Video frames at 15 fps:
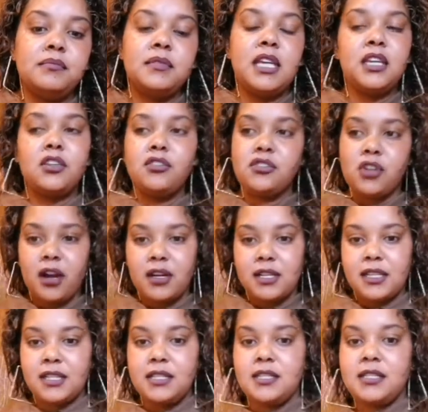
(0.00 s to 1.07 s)
take your
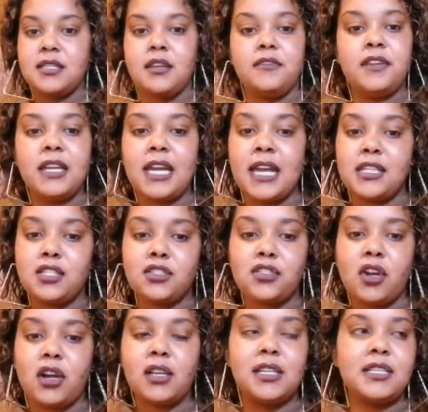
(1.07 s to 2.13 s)
chocolates, different kinds of
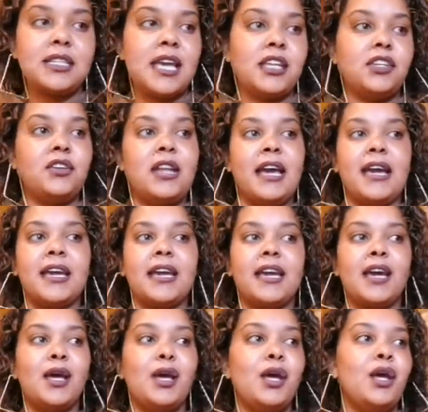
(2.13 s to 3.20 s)
chocolates, and you're like,
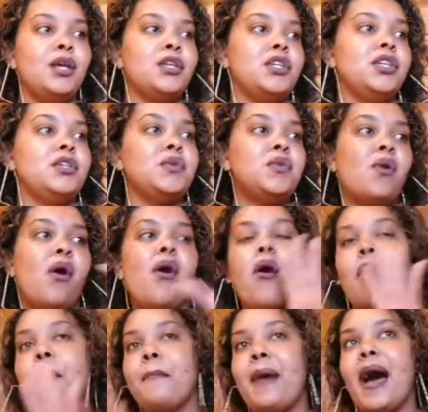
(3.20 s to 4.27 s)
you
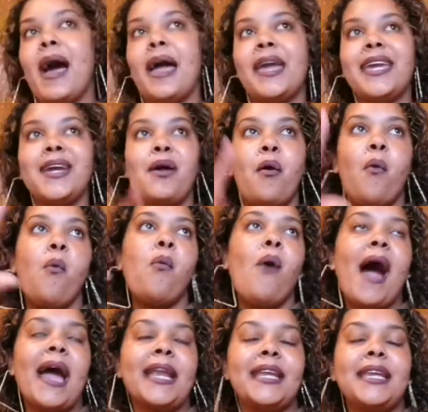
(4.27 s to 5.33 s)
are my
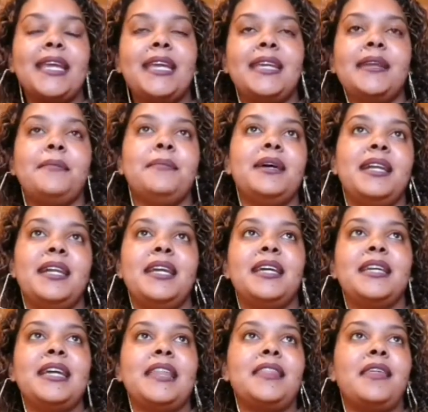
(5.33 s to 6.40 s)
one in a
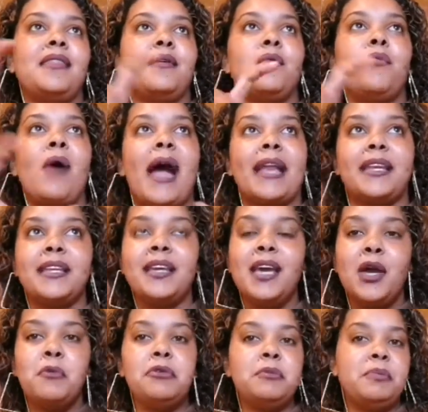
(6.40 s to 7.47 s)
million, and then the one
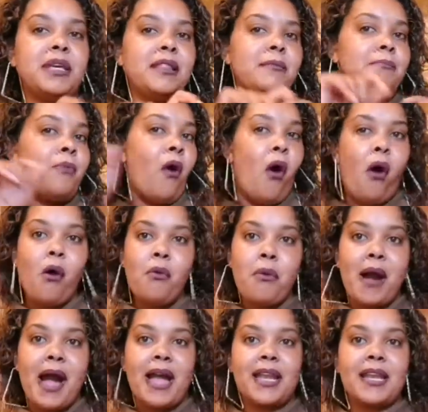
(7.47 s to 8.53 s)
would be the bar
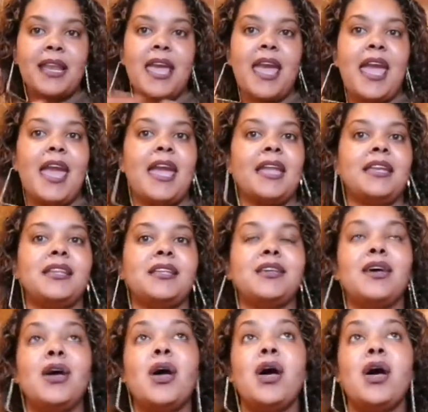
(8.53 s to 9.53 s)
one, and